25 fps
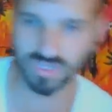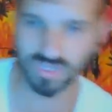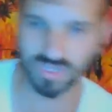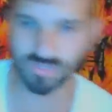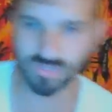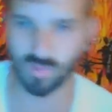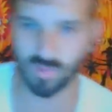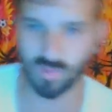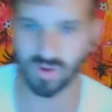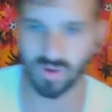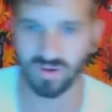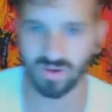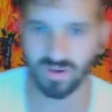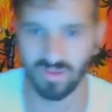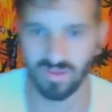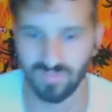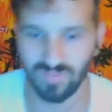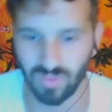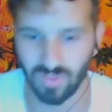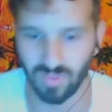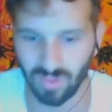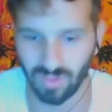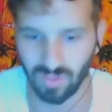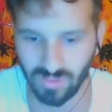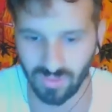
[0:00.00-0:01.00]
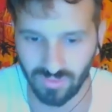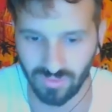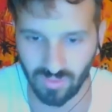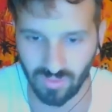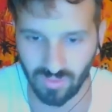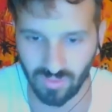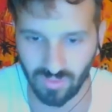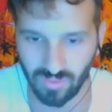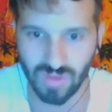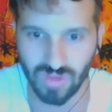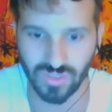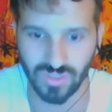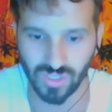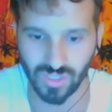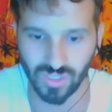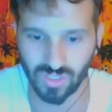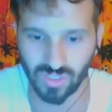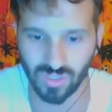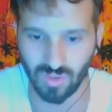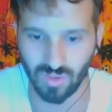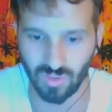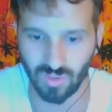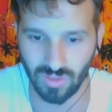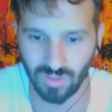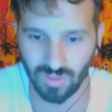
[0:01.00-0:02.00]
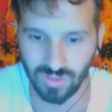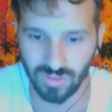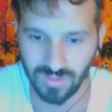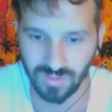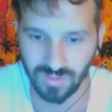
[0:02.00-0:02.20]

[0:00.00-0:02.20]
part of the larger goal.